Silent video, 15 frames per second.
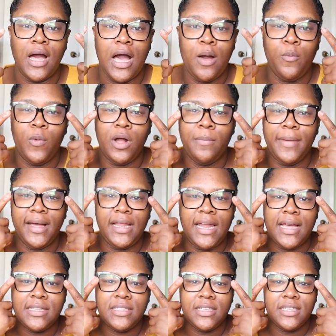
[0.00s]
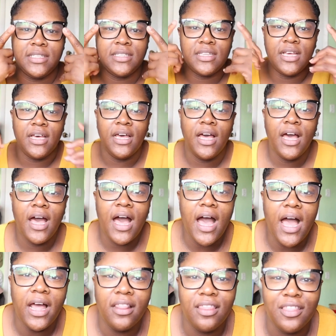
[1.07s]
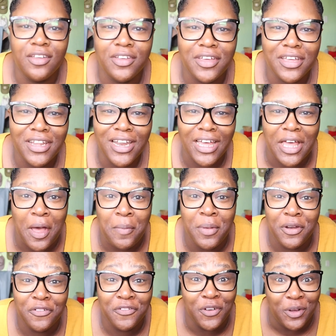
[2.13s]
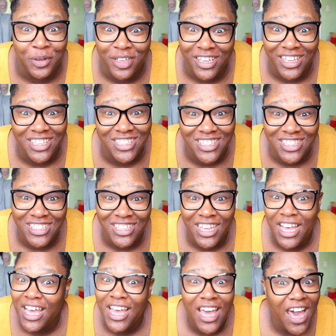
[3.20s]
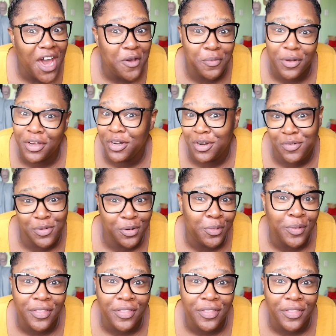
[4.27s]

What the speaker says: I'm wearing my glasses, I look like I'm in focus, and we're gonna roll